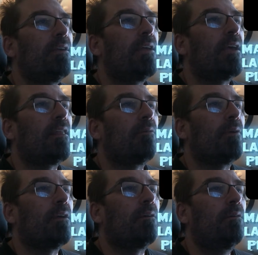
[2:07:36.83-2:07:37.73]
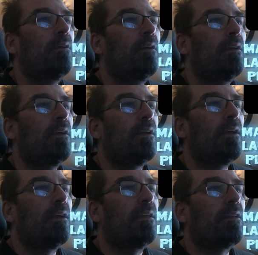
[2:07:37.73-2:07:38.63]
yeah, there we go.
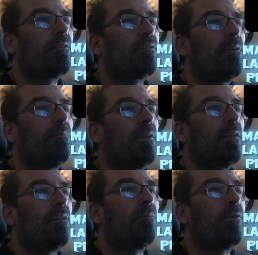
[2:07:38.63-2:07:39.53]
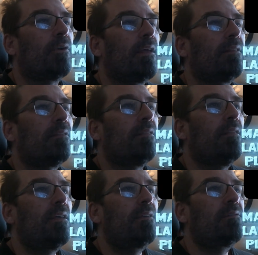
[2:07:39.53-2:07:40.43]
And that's going to be a little more like
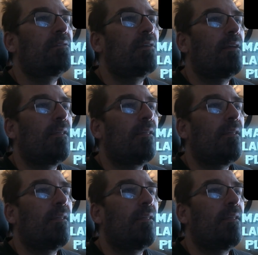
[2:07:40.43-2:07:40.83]
this.